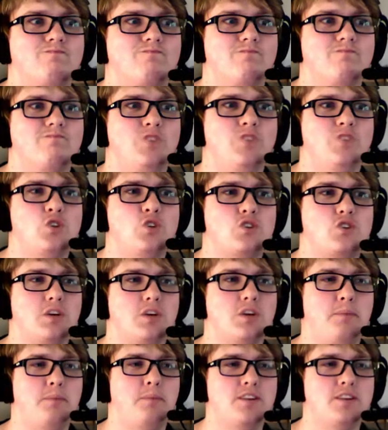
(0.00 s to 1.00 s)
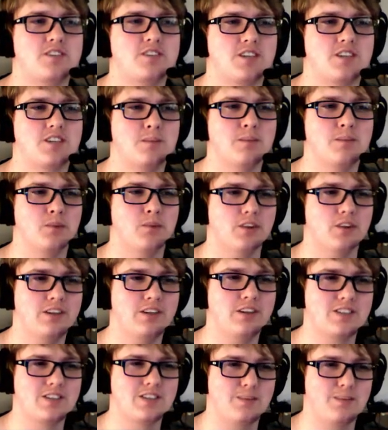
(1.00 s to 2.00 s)
You slip and stumble
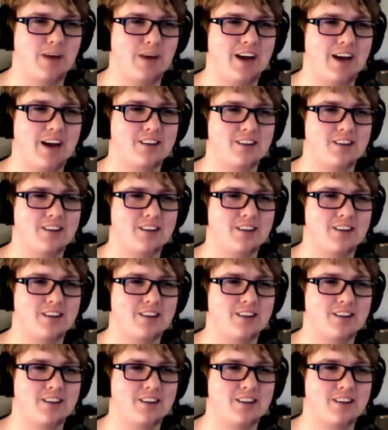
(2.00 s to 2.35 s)
into the path of